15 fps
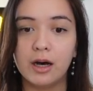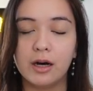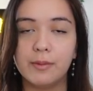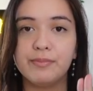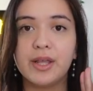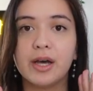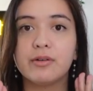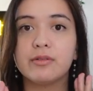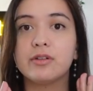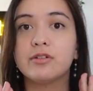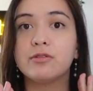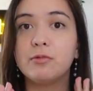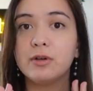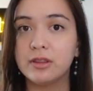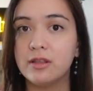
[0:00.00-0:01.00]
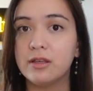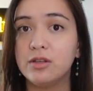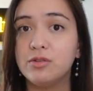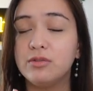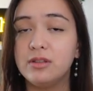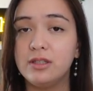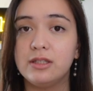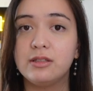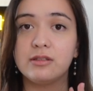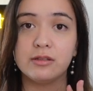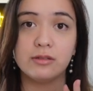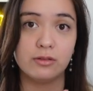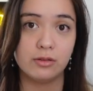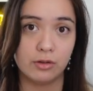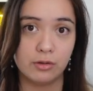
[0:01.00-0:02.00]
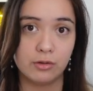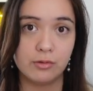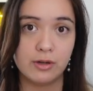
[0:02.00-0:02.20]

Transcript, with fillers: Now, the one thing you need to know